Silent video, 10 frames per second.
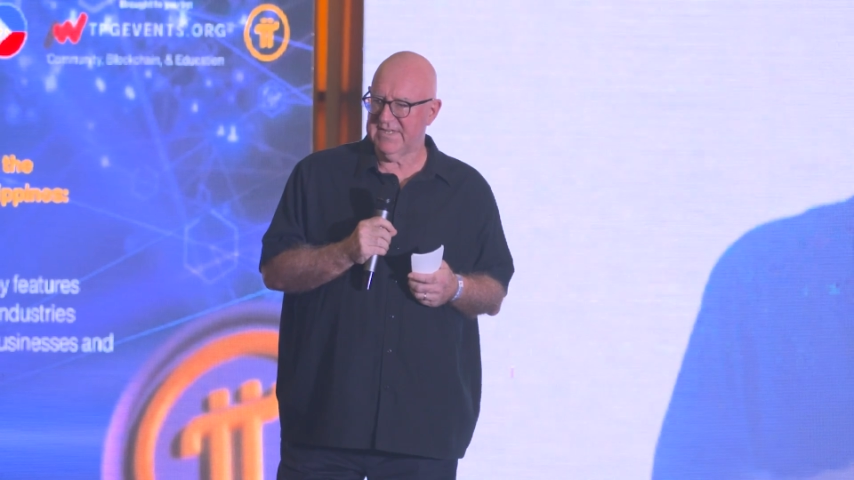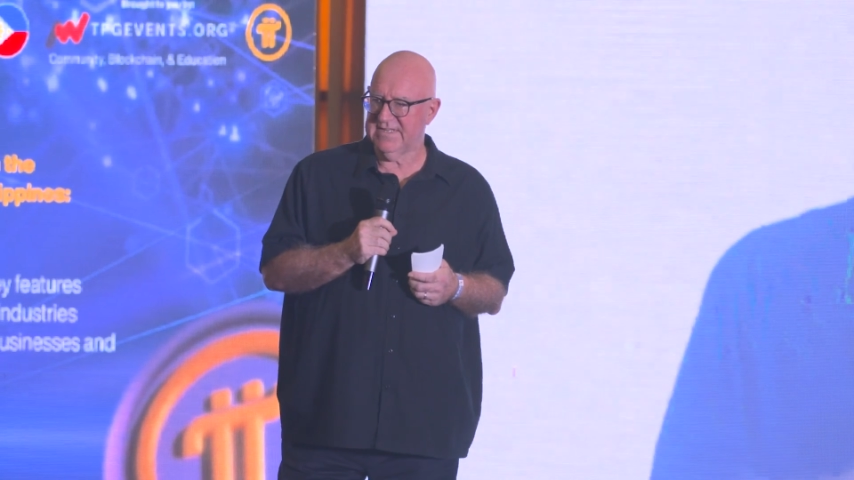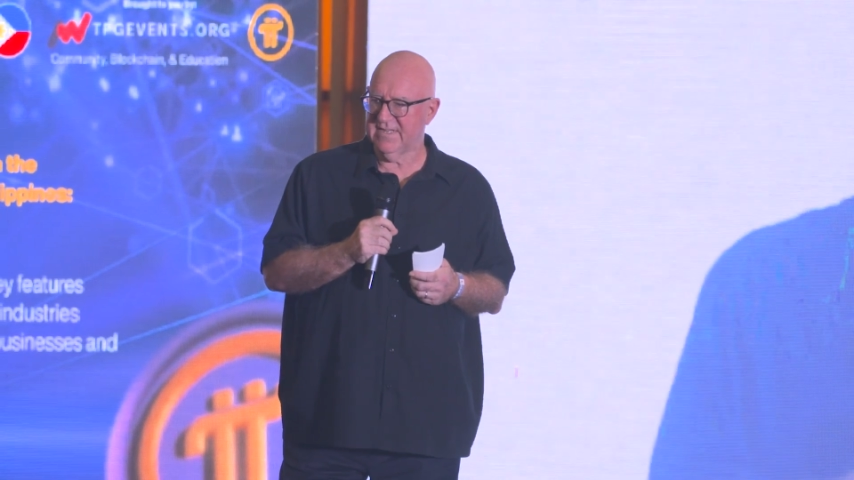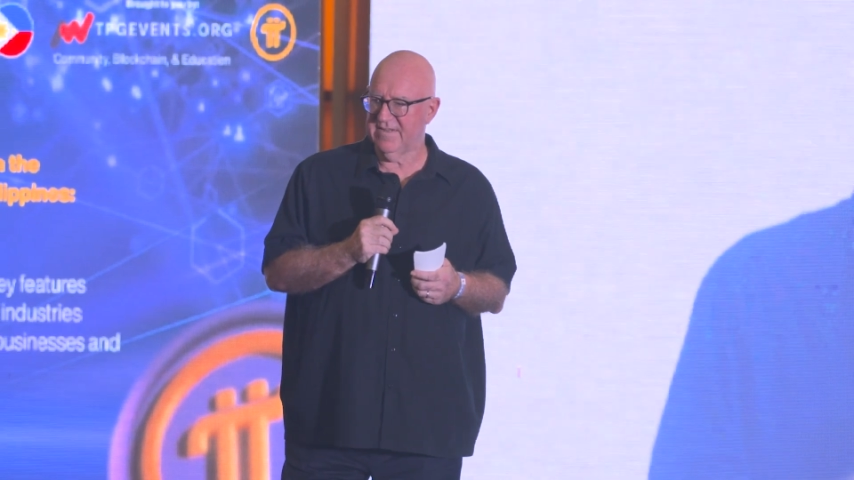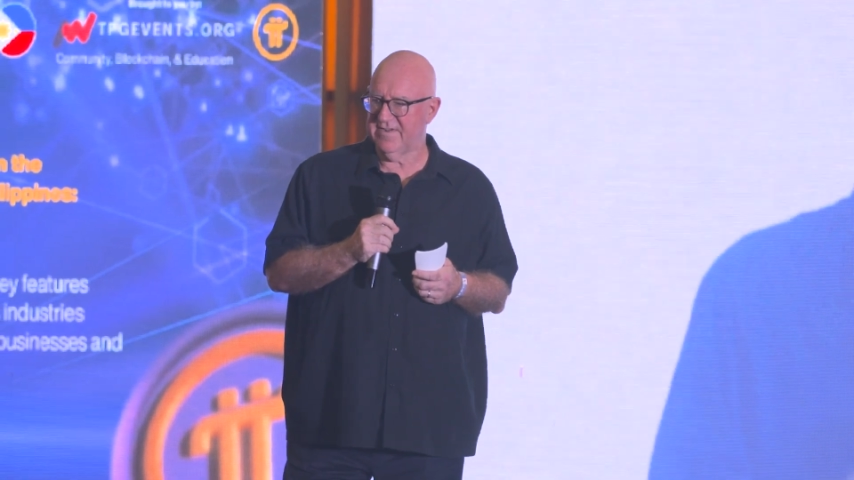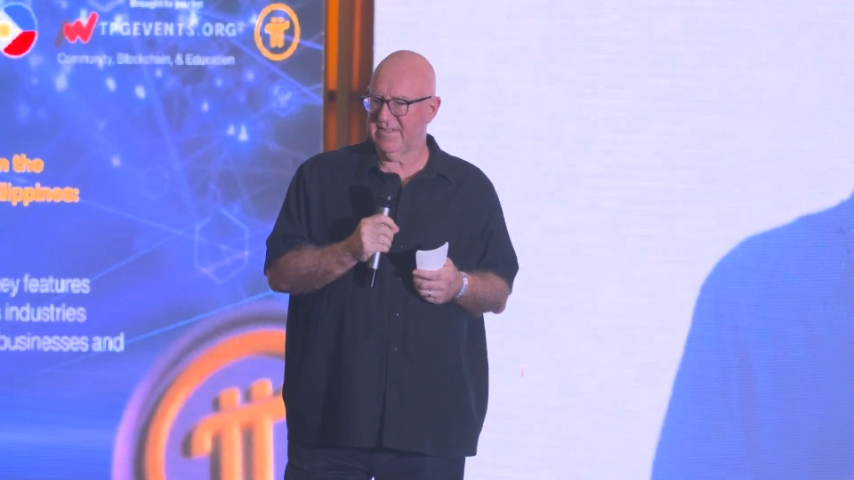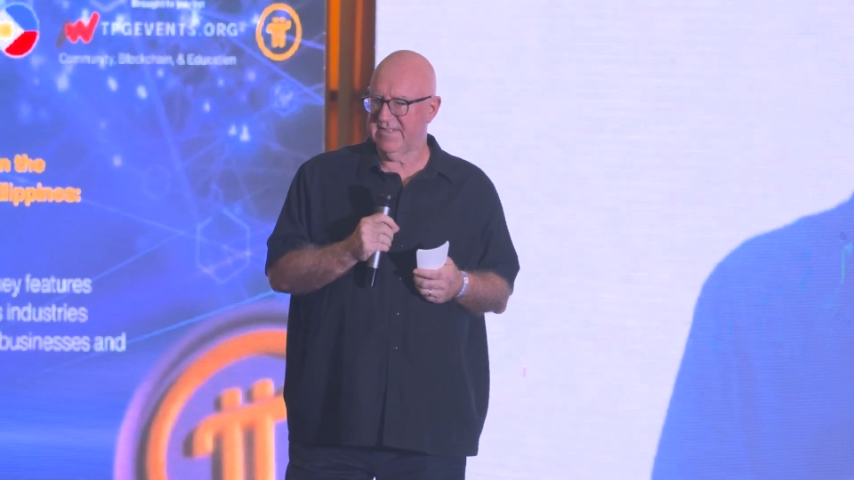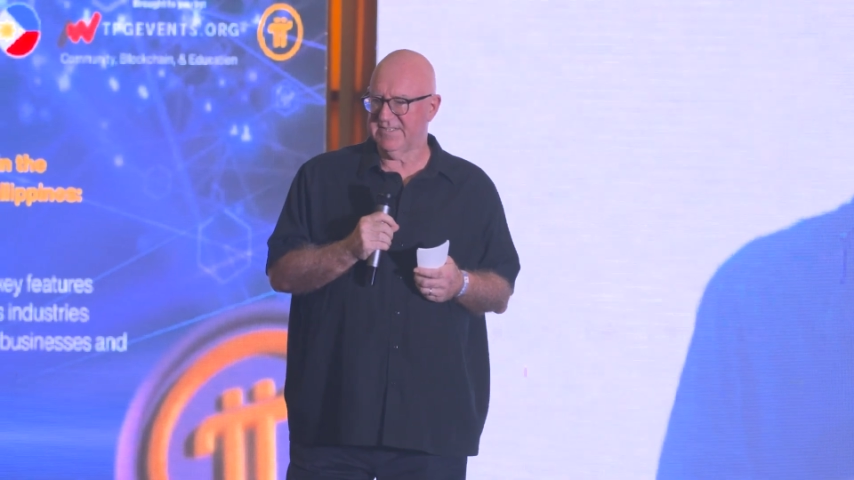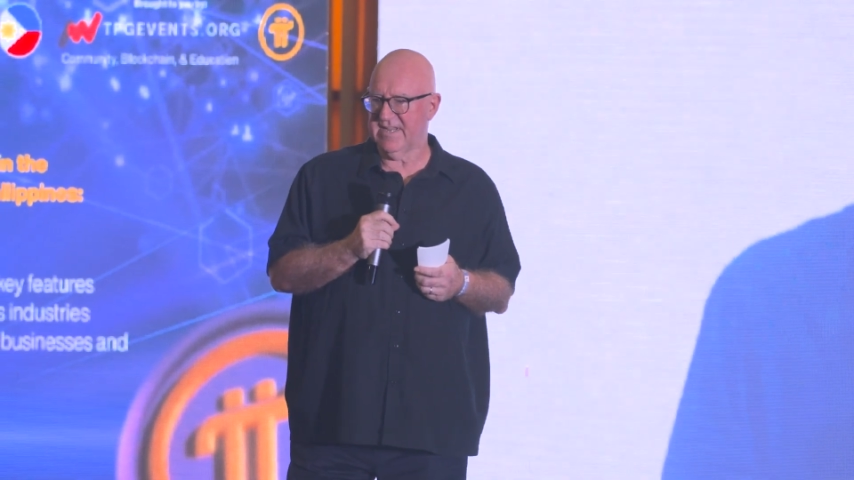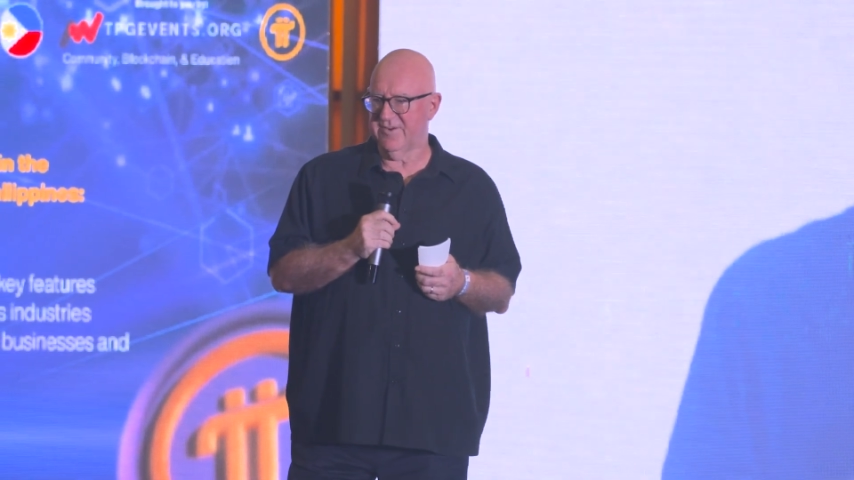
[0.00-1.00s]
to see delivered in
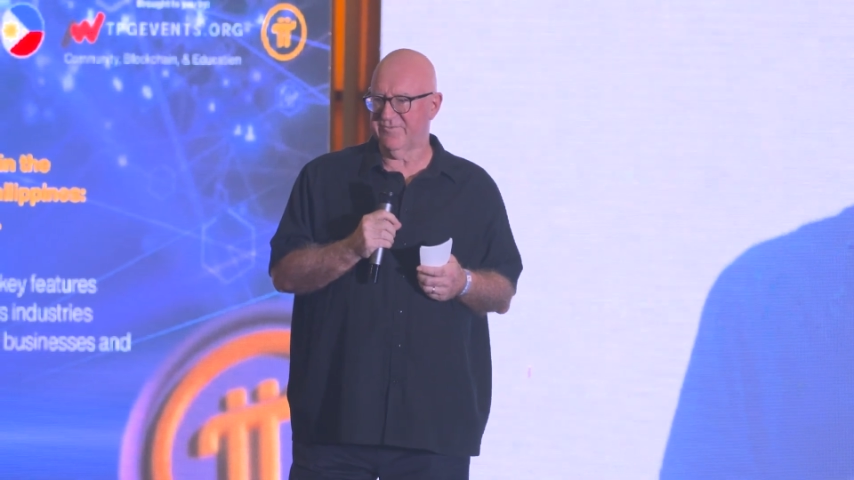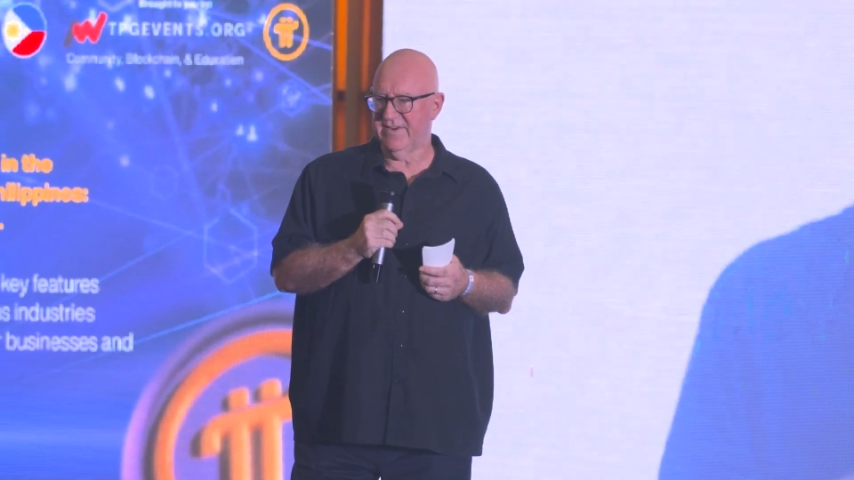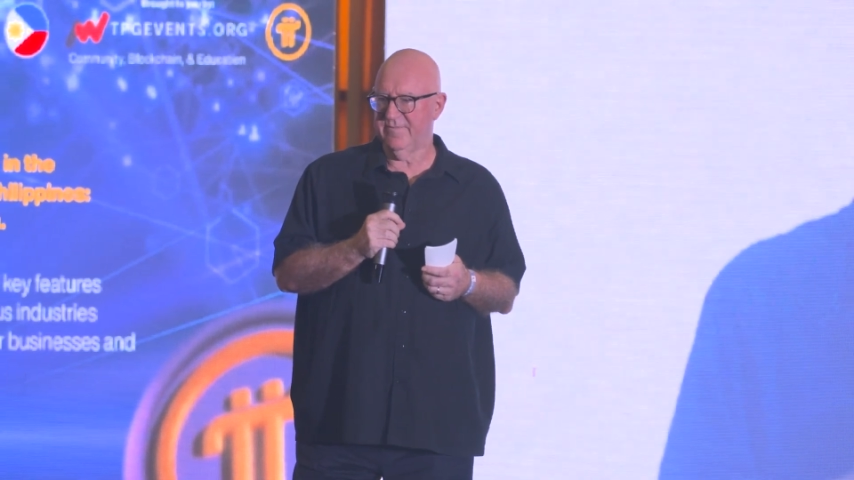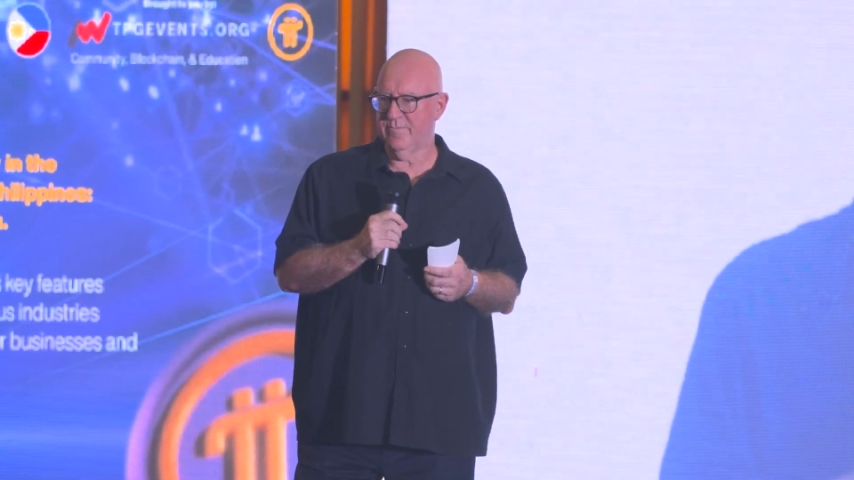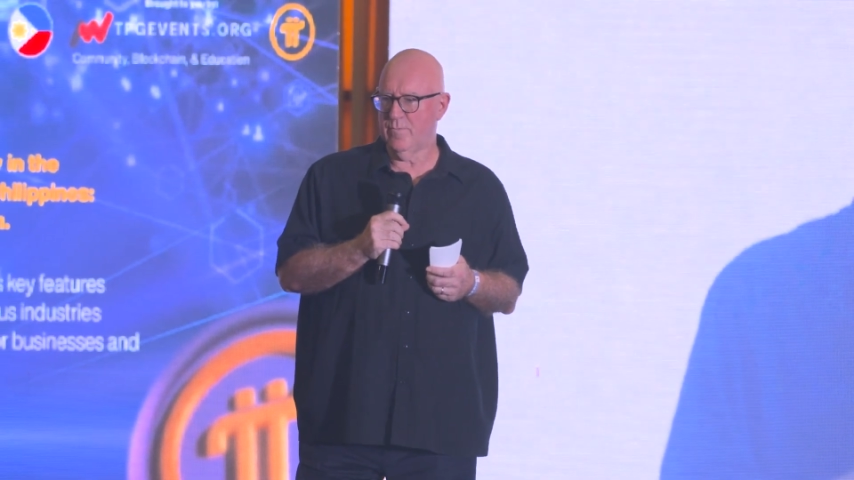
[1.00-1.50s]
this country.